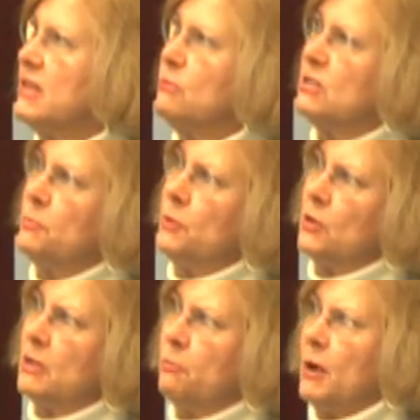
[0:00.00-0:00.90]
it was a
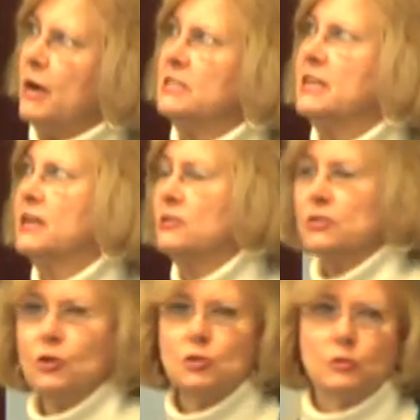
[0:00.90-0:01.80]
purely
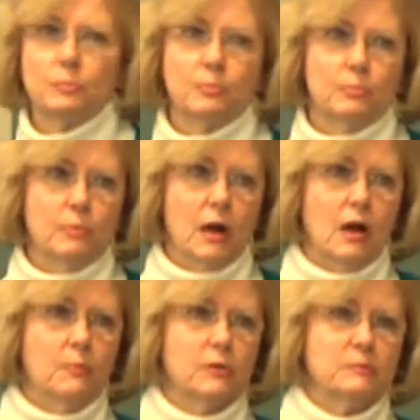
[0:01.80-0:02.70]
psychosocial
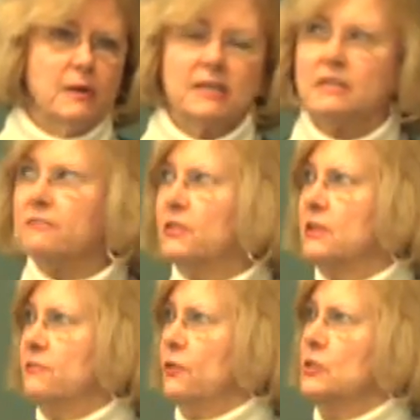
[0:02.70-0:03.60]
uh, perspective for
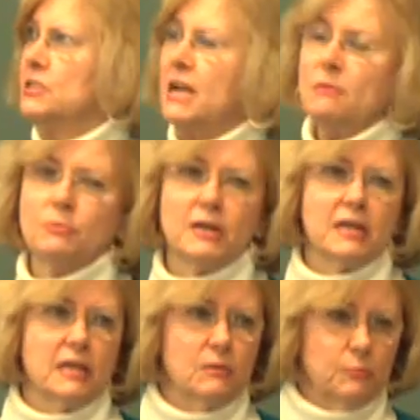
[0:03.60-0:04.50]
the first time
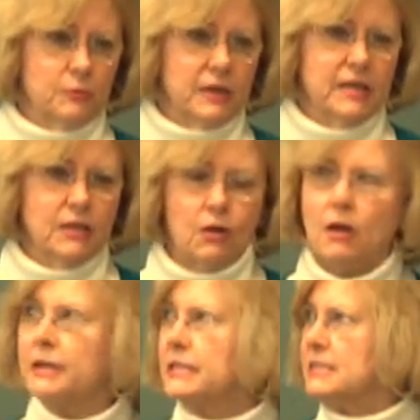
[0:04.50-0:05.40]
putting it in print and
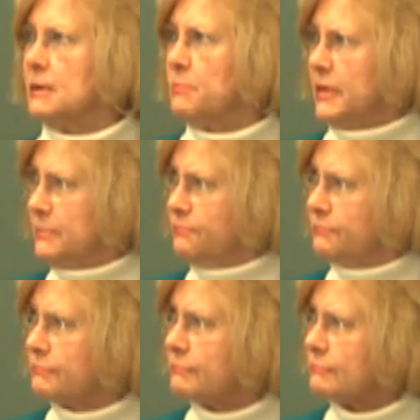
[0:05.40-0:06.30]
calling it something.
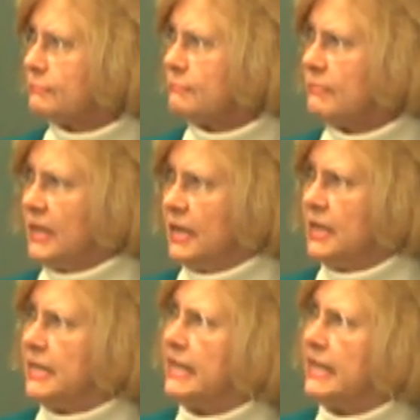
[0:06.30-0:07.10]
In